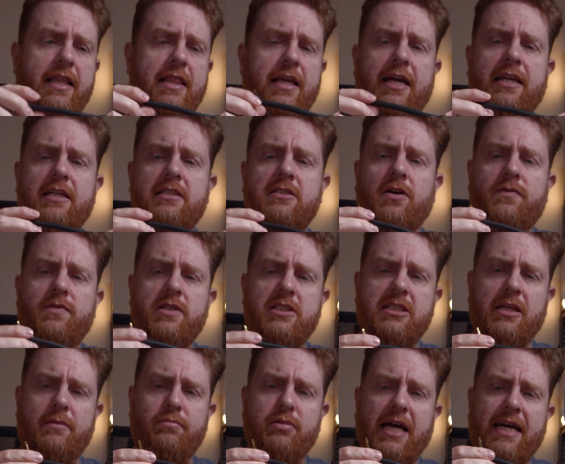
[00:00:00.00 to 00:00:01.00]
The end is
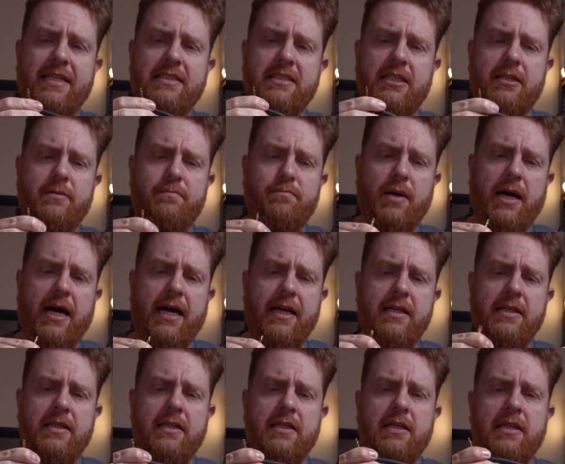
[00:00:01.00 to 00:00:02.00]
obviously plastic, but
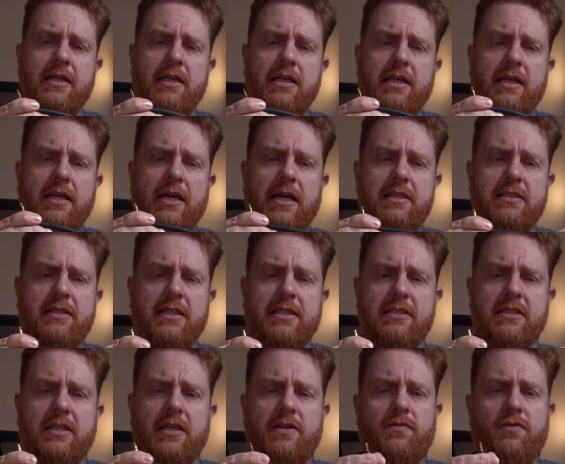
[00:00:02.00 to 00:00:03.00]
it does
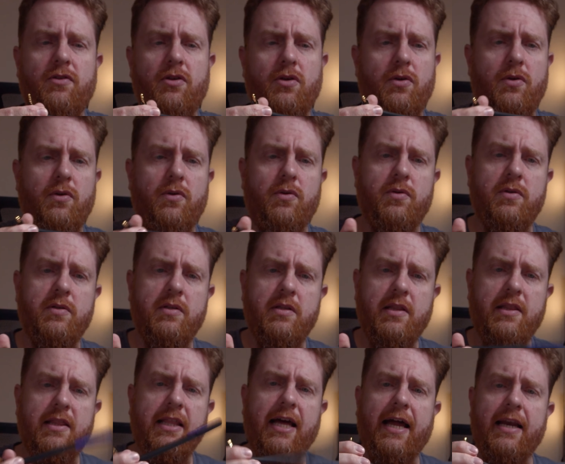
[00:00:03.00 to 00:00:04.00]
give you
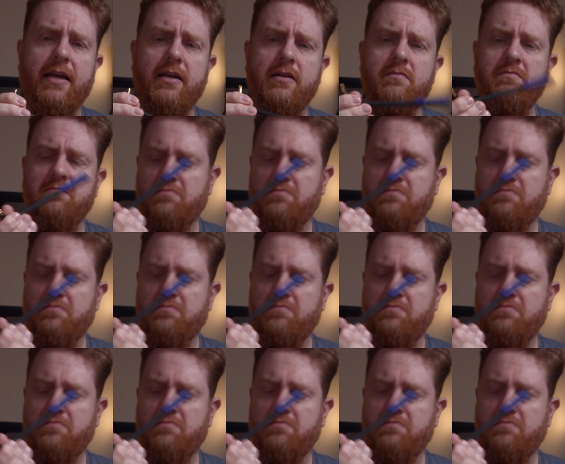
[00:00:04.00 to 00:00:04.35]
that,